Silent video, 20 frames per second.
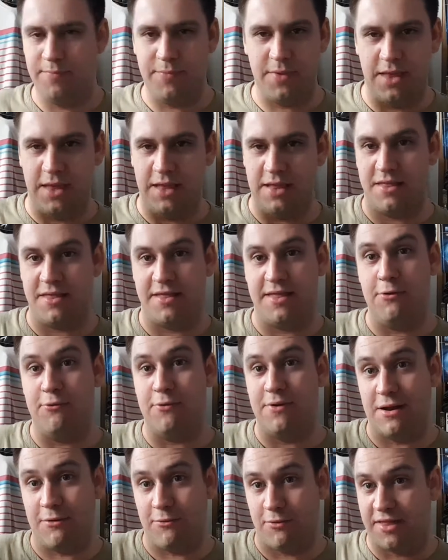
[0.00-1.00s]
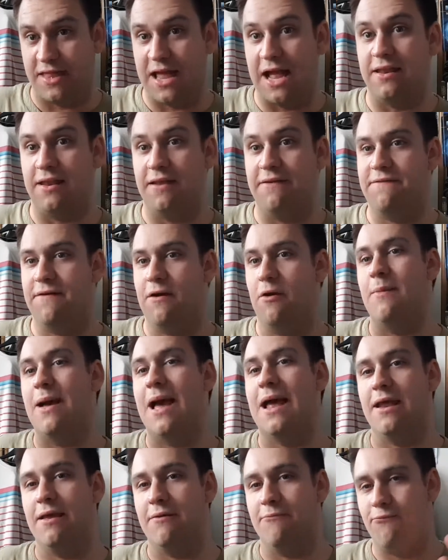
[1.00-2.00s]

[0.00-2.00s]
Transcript: it's still an outstanding film, and it